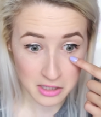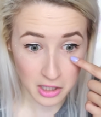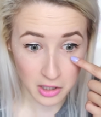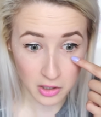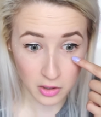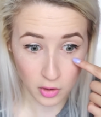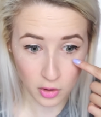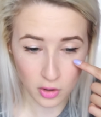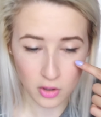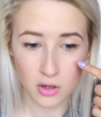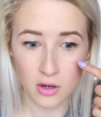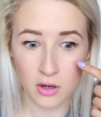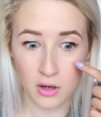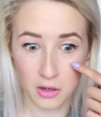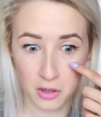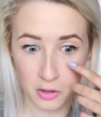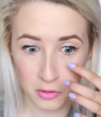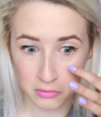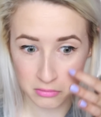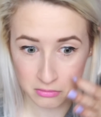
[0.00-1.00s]
a lot.
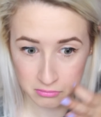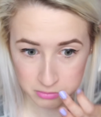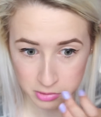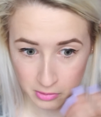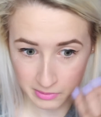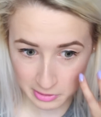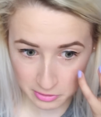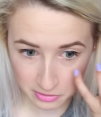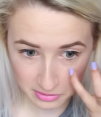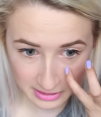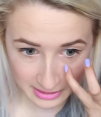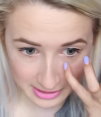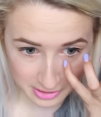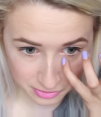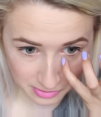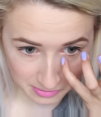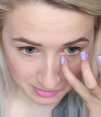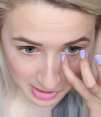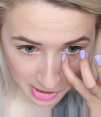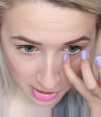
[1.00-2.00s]
Uh-oh, probably got
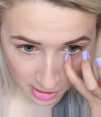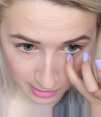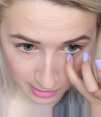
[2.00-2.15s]
glitter in my